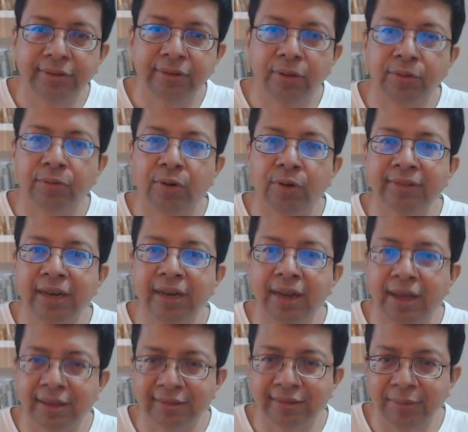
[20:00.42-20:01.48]
Now, what is the
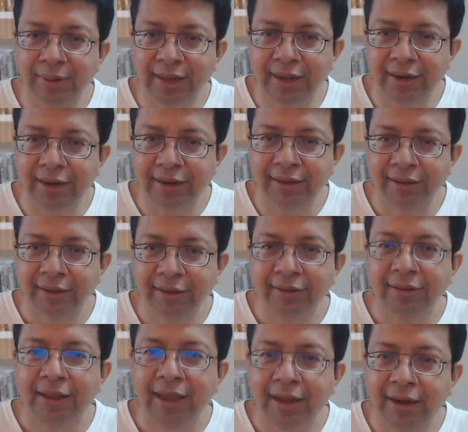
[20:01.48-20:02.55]
last similarity?
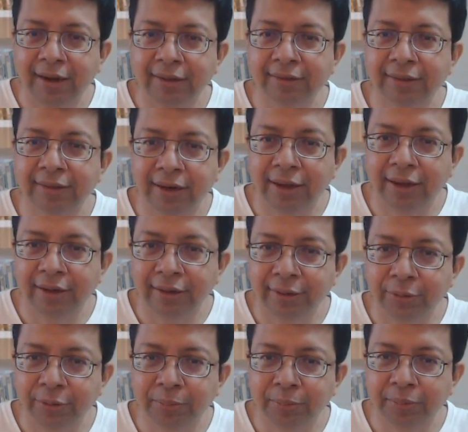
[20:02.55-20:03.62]
And it is the Adani
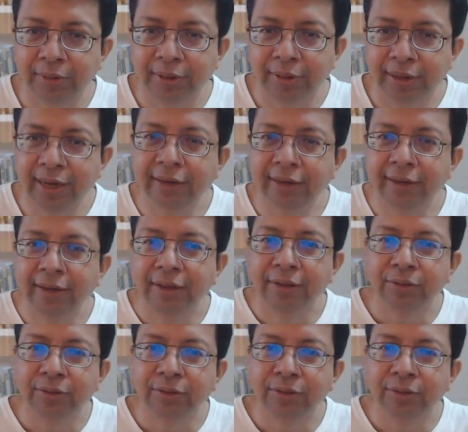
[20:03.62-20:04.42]
group, right?